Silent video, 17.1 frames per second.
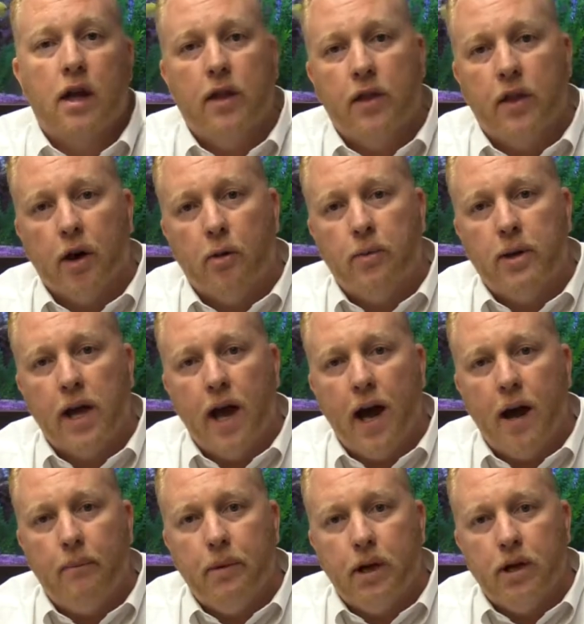They'll be
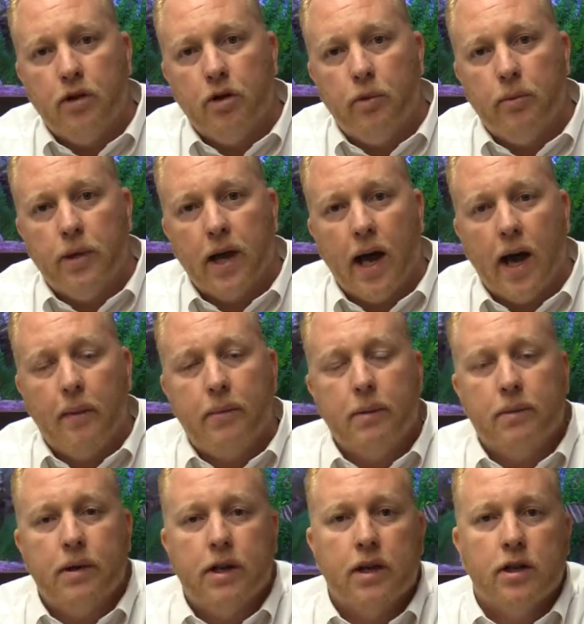happy and you'll be happy
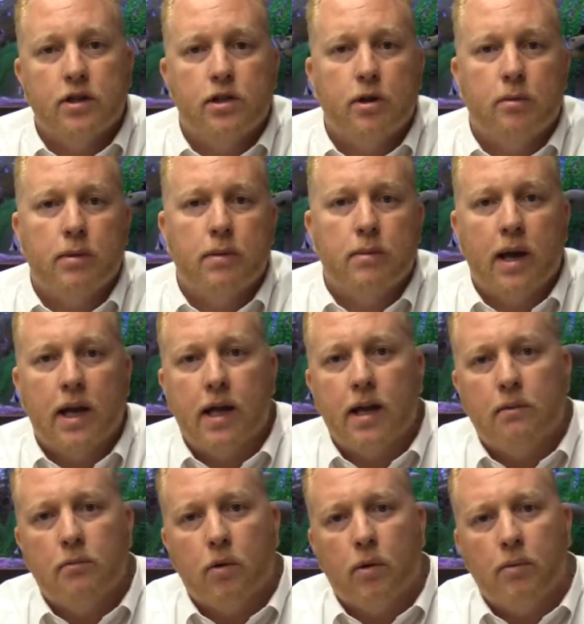because you'll be
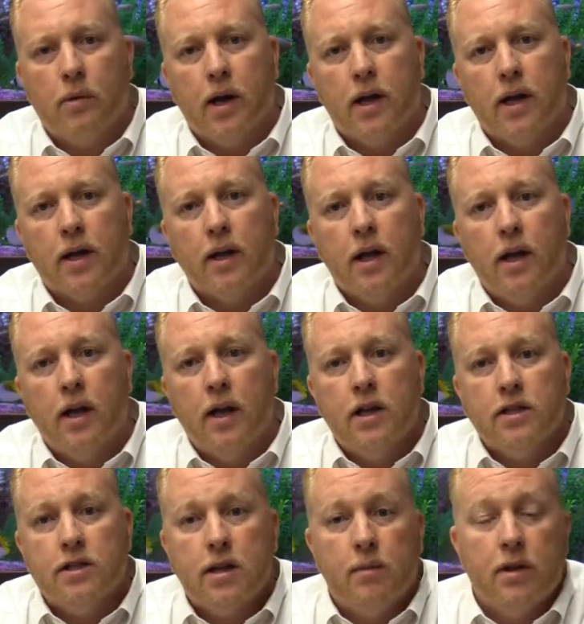making more money.
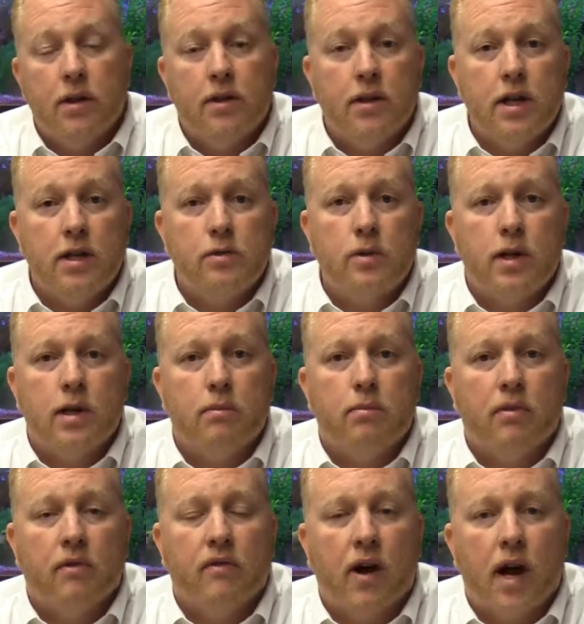Some of the things we can
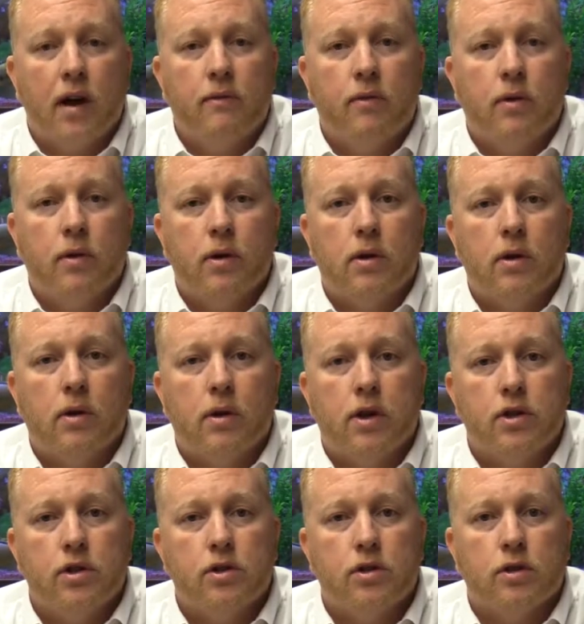provide for you here at
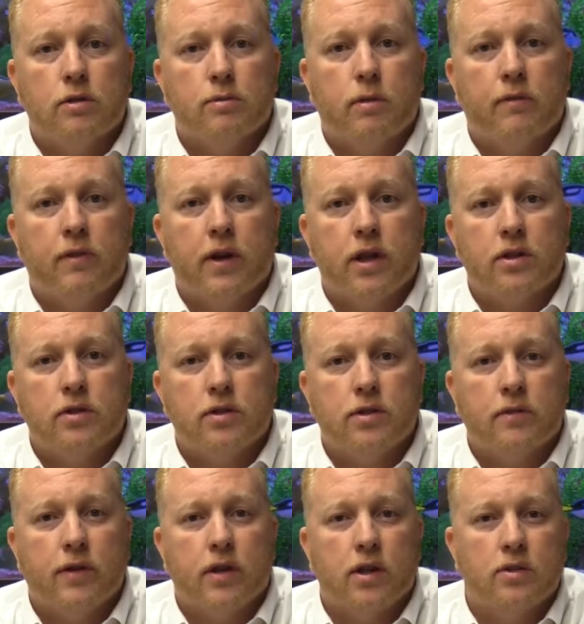Insurance Professionals
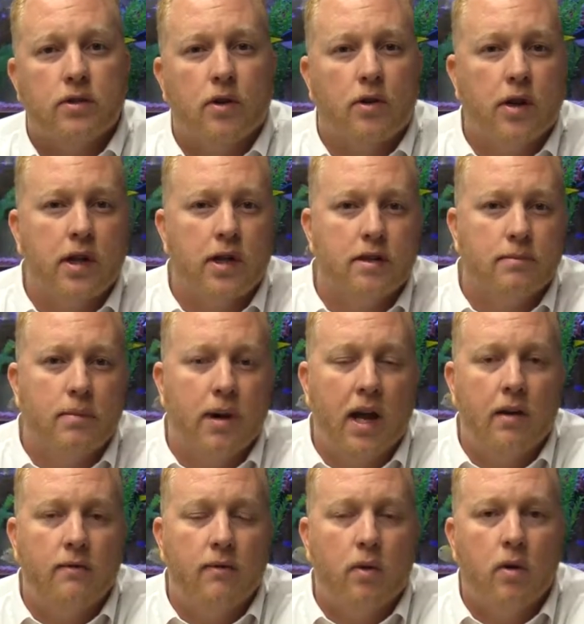of Arizona is
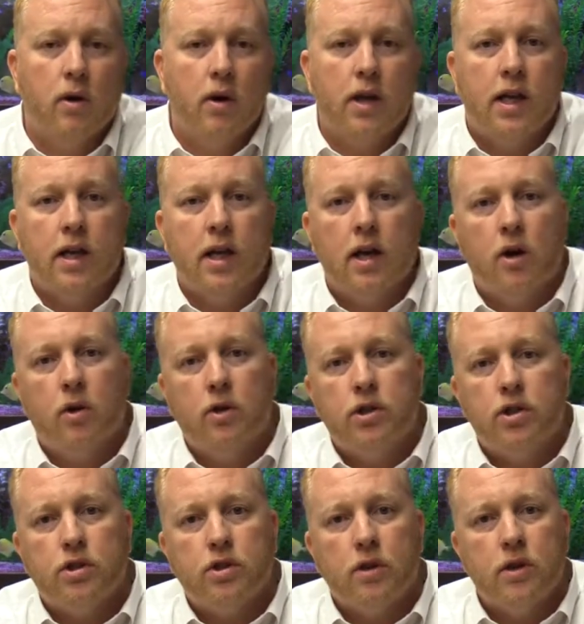paid for E&O
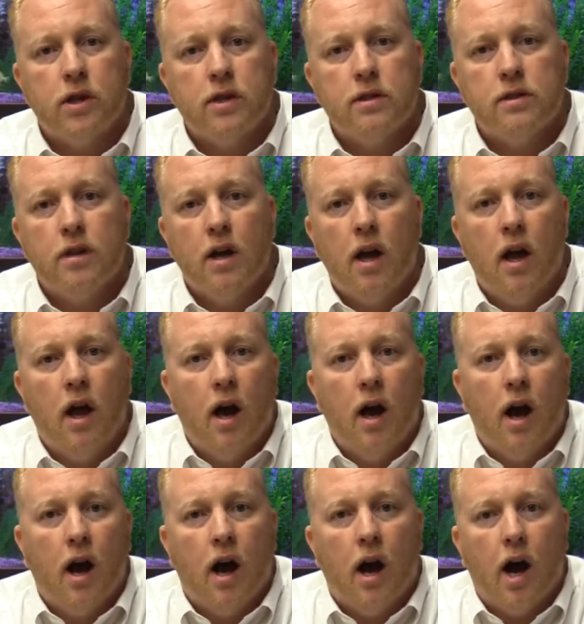insurance,
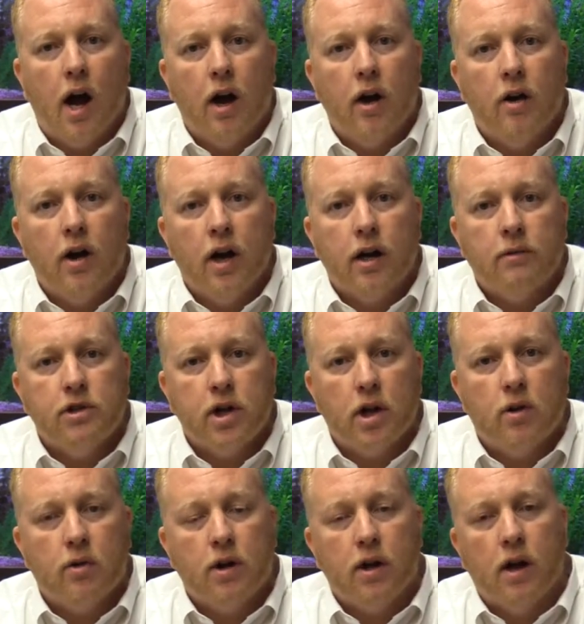a higher and
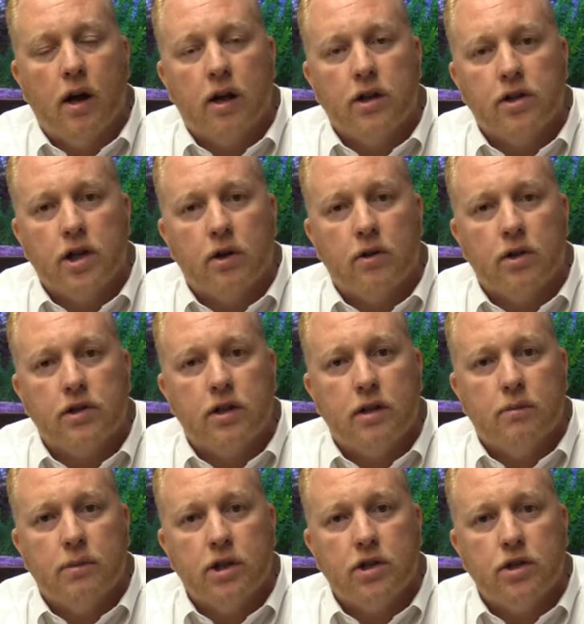gener uh, generous
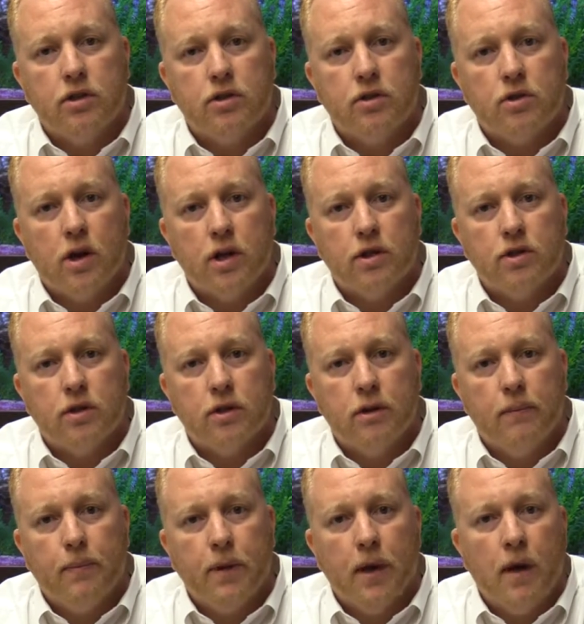commission
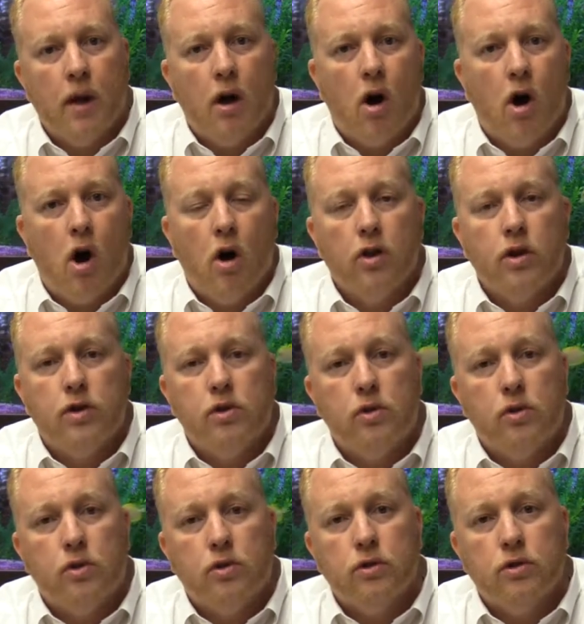structure, all the
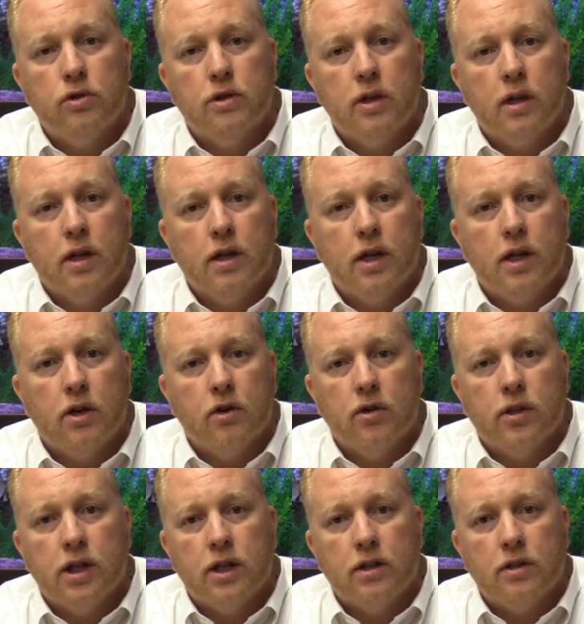tools that
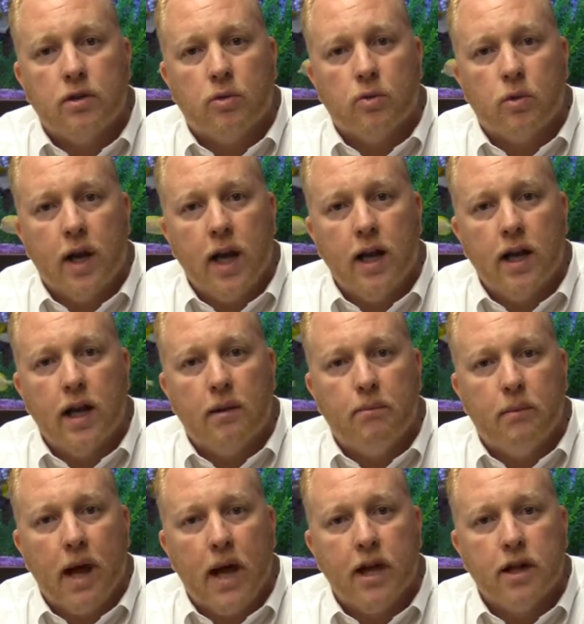you'll need to rate
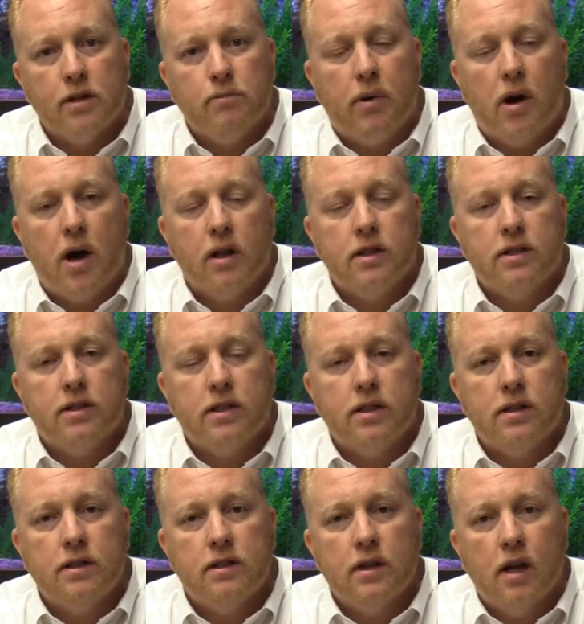and manage
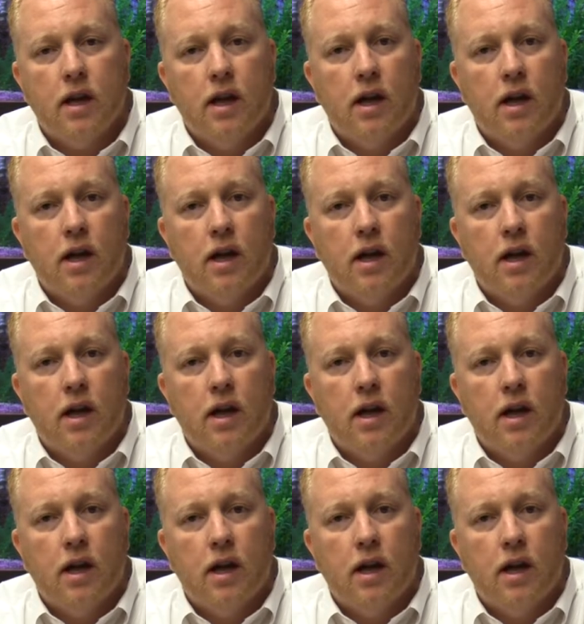policies.